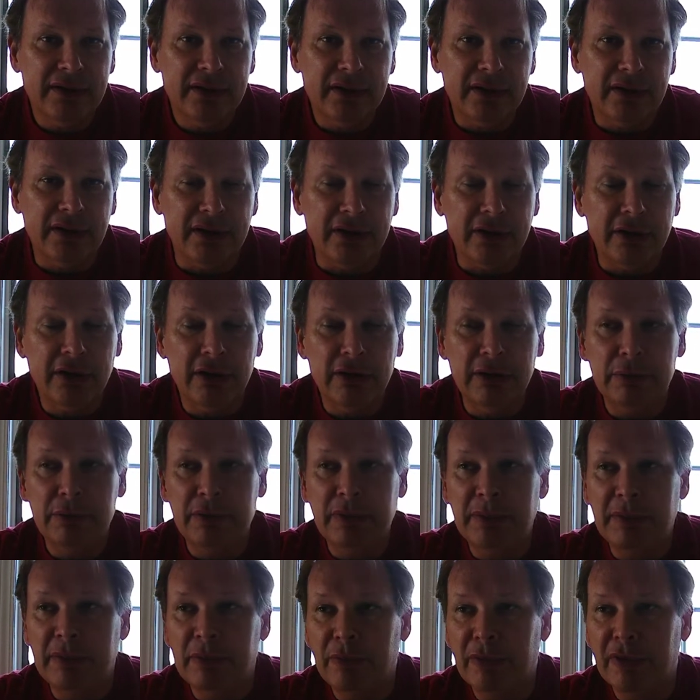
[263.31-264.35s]
Like, oh, it would have
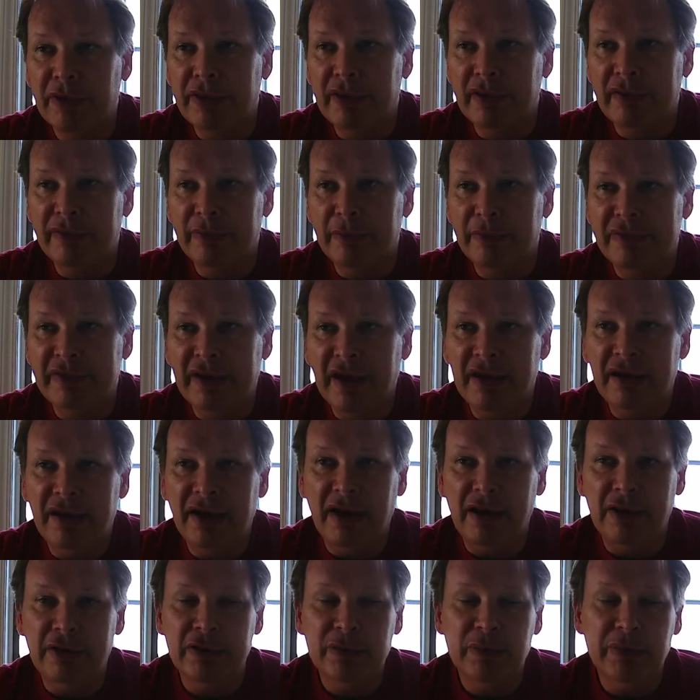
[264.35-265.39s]
been worth it if it was $10,
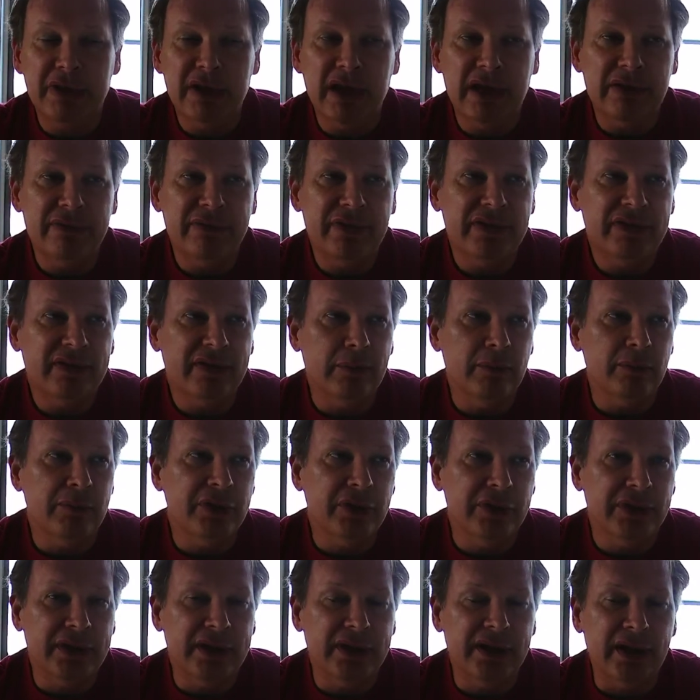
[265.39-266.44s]
but not if it's $1
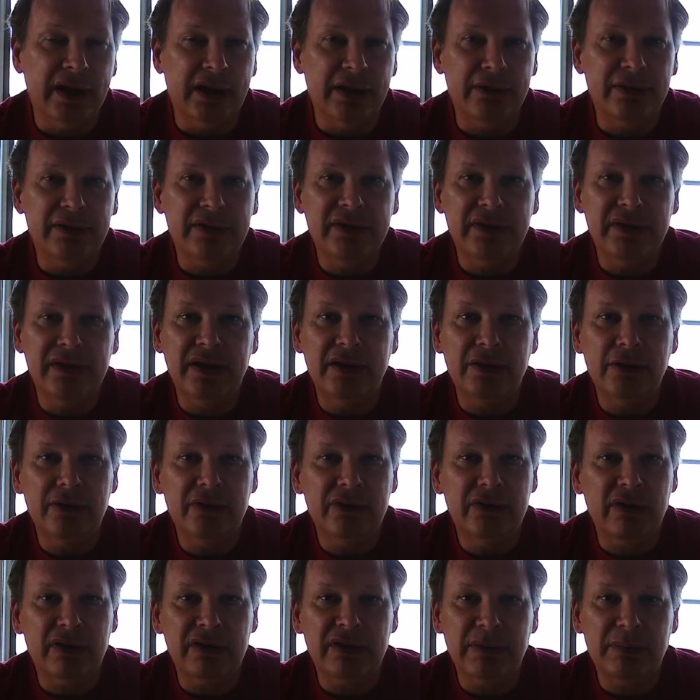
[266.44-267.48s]
million. And then you
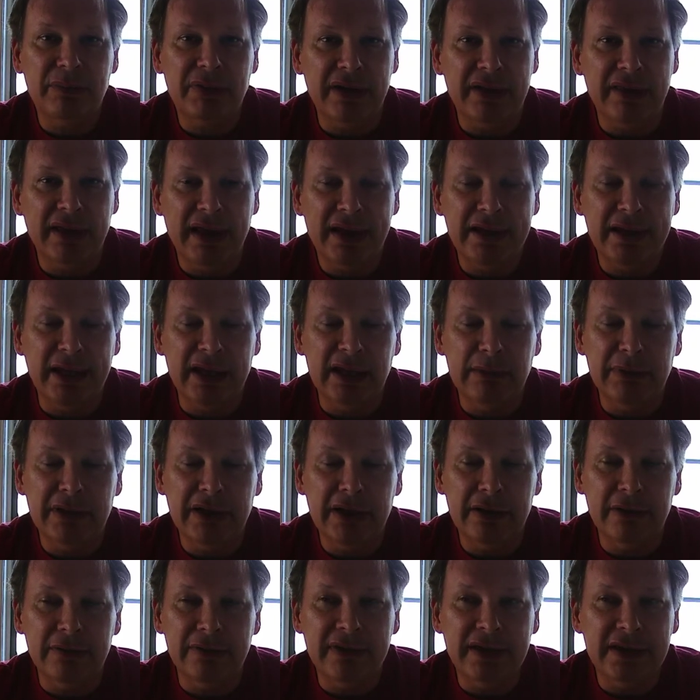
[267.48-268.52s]
start to play that game. And I
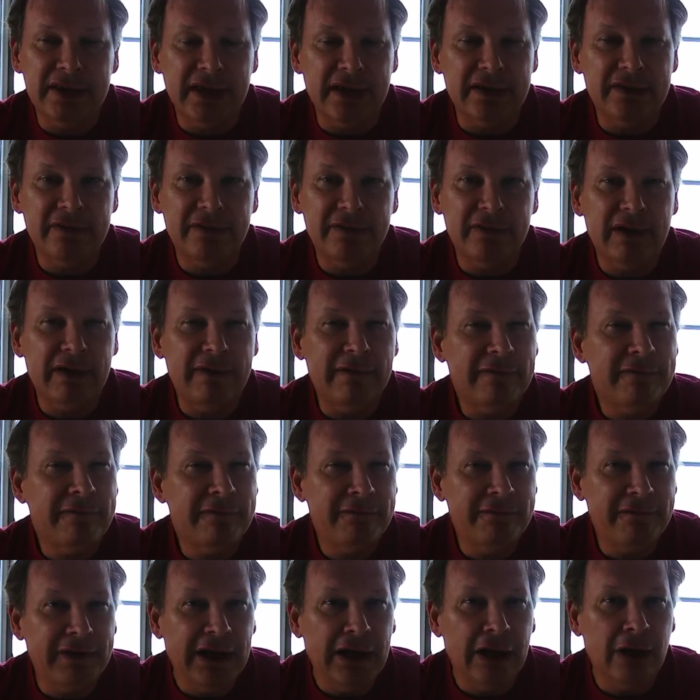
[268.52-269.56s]
don't think that's a
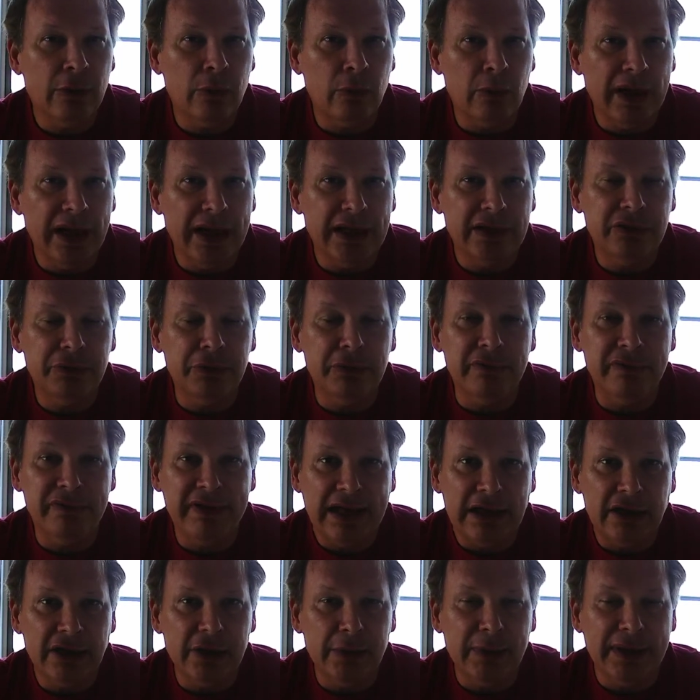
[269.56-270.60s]
fair way to
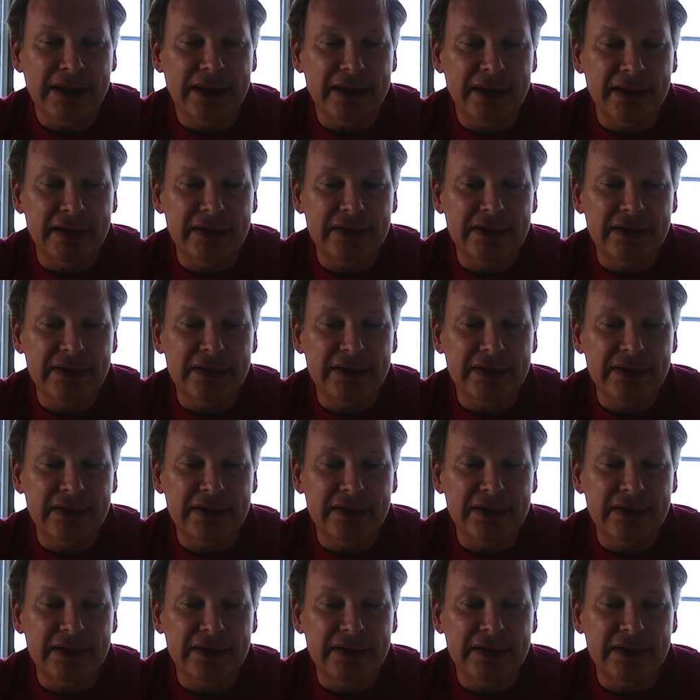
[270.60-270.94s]
evaluate this.